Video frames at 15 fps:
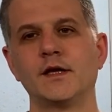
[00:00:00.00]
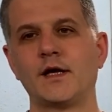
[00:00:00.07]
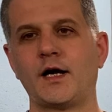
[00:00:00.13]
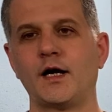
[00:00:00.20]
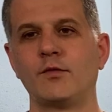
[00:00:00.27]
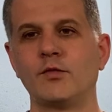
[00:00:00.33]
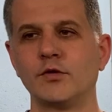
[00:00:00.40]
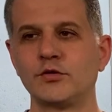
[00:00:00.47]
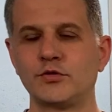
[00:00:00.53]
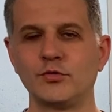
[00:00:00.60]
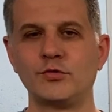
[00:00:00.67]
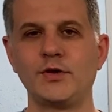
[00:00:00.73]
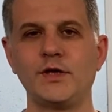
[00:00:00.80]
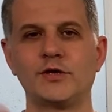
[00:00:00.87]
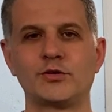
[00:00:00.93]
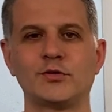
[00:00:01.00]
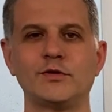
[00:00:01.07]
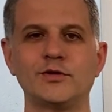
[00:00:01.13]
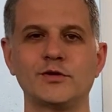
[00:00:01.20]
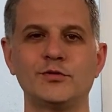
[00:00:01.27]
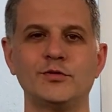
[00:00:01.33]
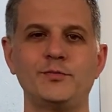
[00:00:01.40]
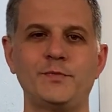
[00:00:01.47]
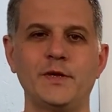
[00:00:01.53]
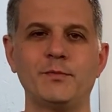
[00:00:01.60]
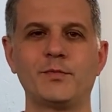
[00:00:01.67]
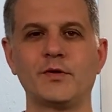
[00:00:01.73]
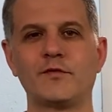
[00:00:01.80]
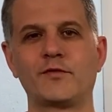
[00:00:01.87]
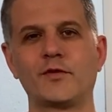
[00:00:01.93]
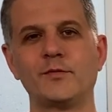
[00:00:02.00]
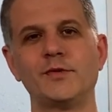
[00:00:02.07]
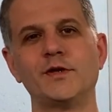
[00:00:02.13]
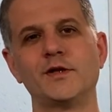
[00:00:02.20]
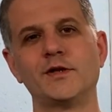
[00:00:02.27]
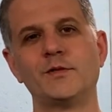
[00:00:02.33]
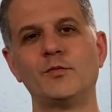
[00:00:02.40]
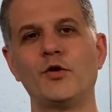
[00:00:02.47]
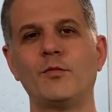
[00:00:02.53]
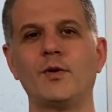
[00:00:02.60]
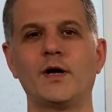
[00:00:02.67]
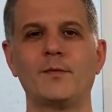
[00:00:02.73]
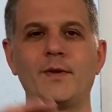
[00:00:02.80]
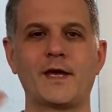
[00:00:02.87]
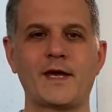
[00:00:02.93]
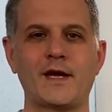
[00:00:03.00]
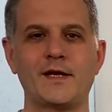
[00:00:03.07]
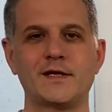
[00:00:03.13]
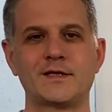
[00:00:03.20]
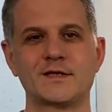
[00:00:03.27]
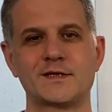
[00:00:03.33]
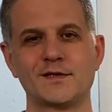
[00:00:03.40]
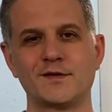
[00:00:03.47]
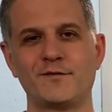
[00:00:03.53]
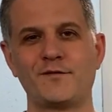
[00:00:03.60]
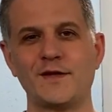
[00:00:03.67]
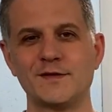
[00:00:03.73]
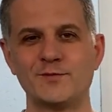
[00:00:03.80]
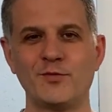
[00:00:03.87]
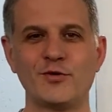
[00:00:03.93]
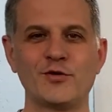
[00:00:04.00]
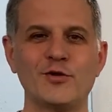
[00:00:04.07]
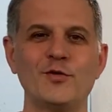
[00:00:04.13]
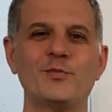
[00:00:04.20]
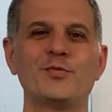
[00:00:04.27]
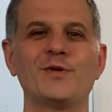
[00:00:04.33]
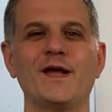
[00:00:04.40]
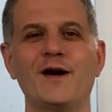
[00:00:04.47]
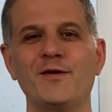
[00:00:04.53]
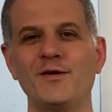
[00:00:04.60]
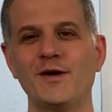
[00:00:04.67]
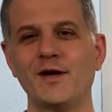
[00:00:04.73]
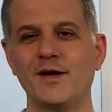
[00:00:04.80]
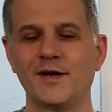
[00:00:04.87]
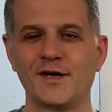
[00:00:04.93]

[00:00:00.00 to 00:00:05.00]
I want to greet all the good people from the Mobile Mechanics Facebook group now.